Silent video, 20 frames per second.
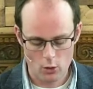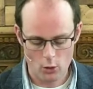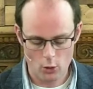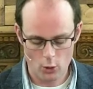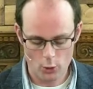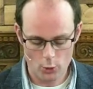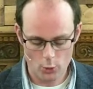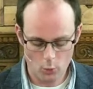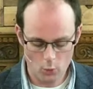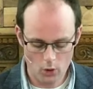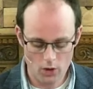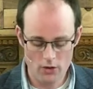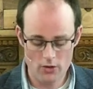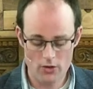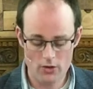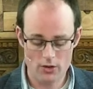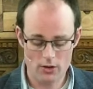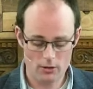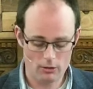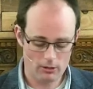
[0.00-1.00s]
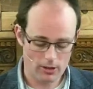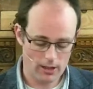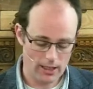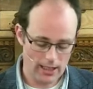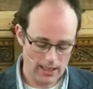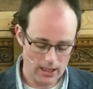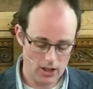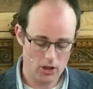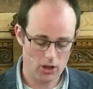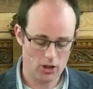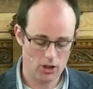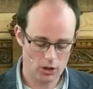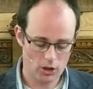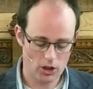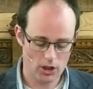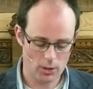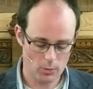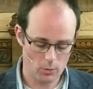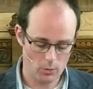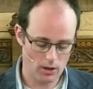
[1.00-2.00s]
God wants a
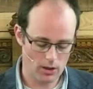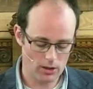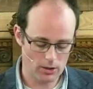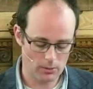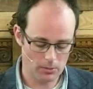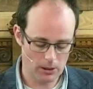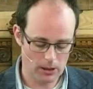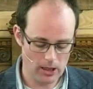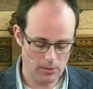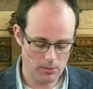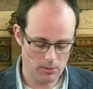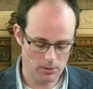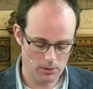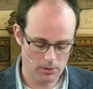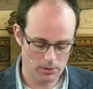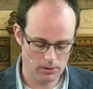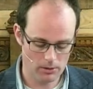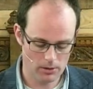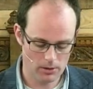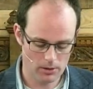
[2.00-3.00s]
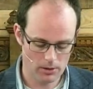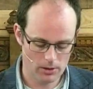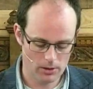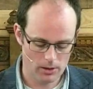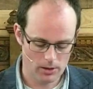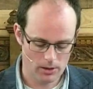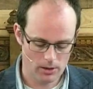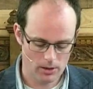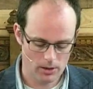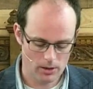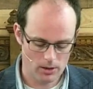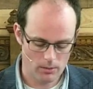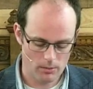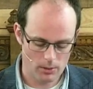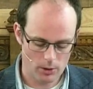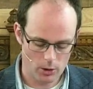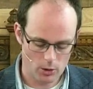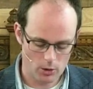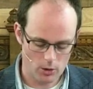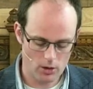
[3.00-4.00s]
relationship with his people,
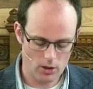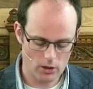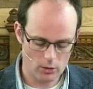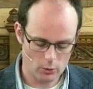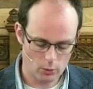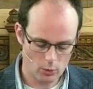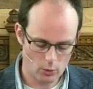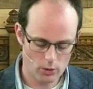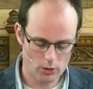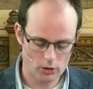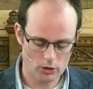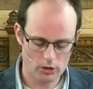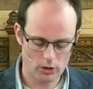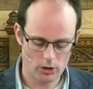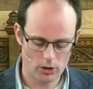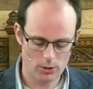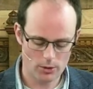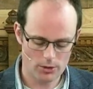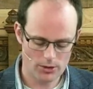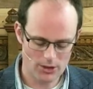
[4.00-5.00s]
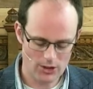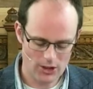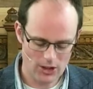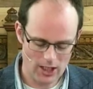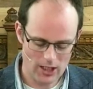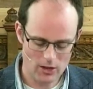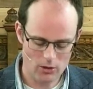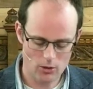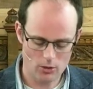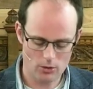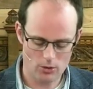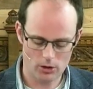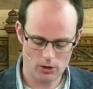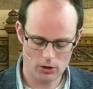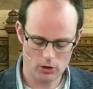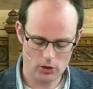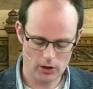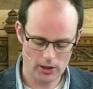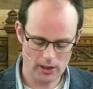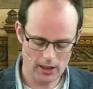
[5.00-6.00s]
but God is also
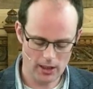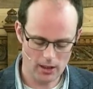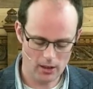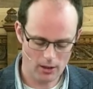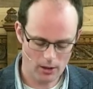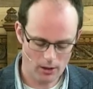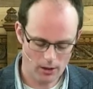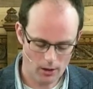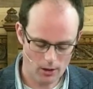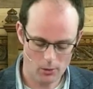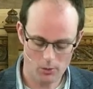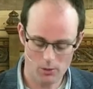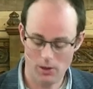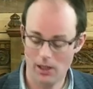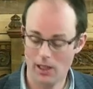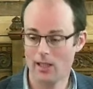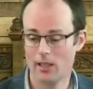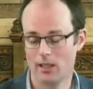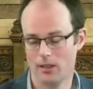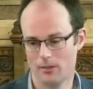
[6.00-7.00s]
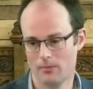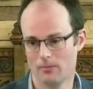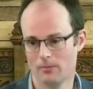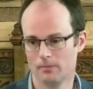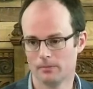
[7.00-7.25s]
dangerously holy.